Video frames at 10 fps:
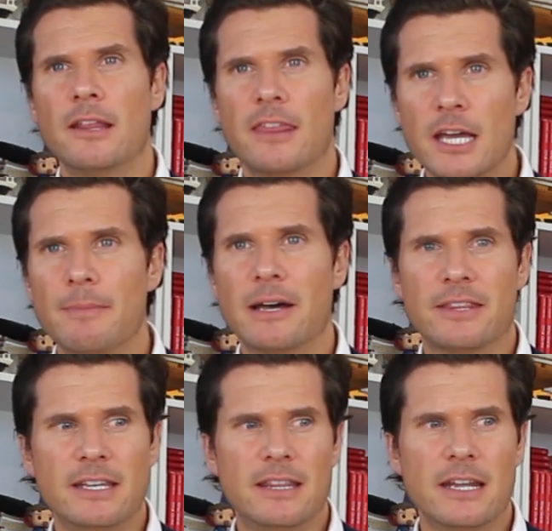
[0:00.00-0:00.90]
think about
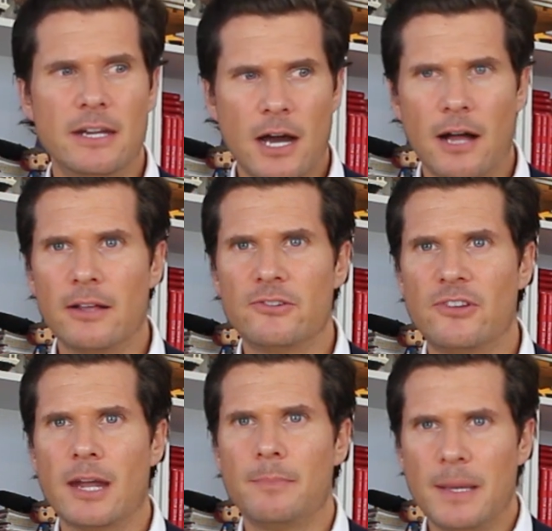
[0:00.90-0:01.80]
the knowledge
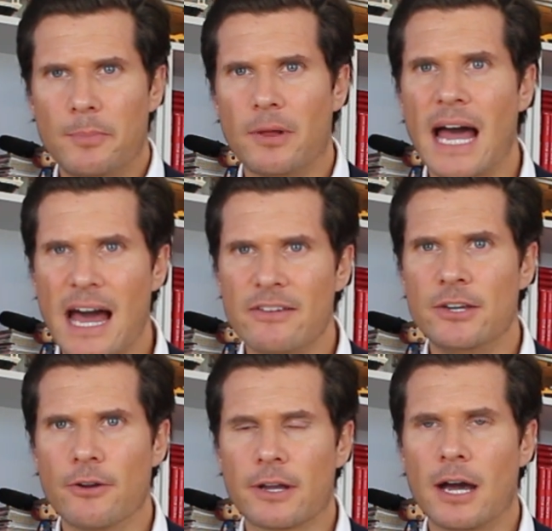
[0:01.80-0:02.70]
that people have in
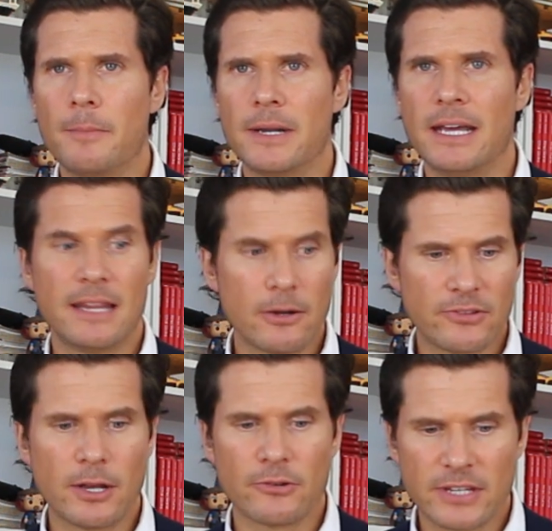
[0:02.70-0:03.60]
your company, and
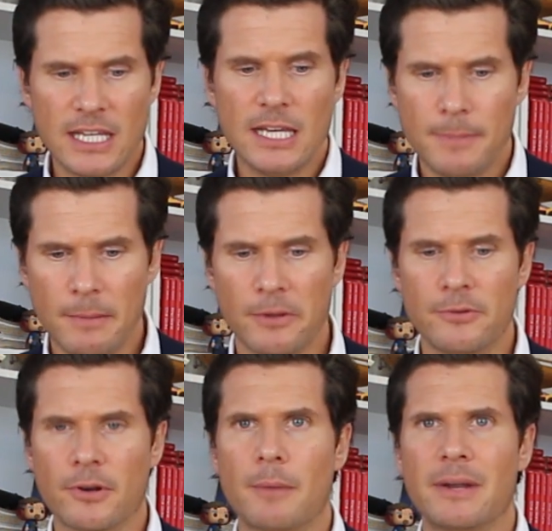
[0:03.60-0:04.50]
there's key people in
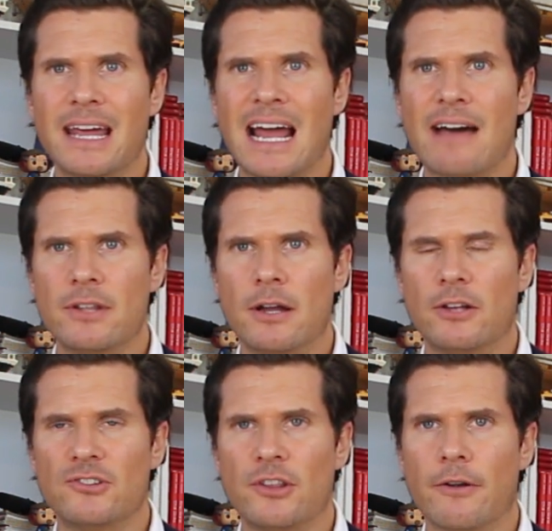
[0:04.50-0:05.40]
your company that have the
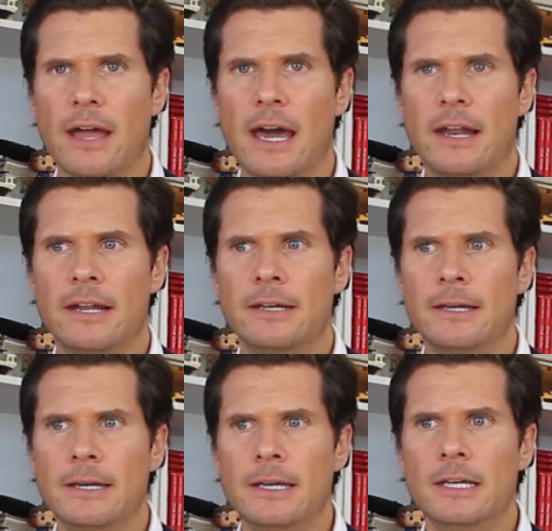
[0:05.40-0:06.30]
knowledge in their head, and
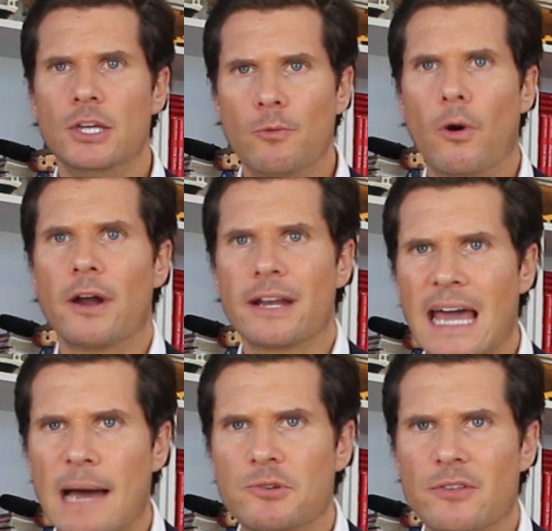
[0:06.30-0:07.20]
you want to
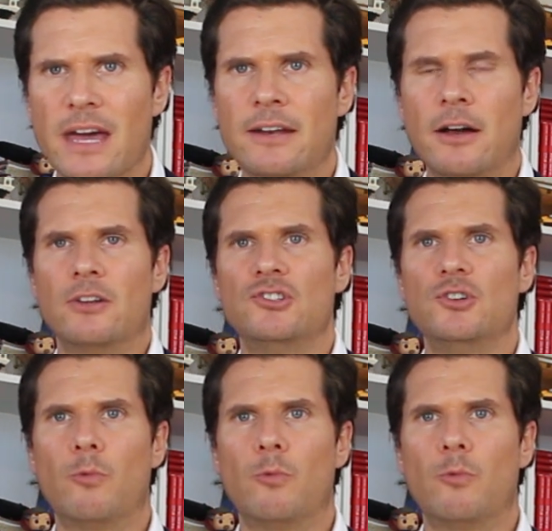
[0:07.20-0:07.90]
capture that knowledge.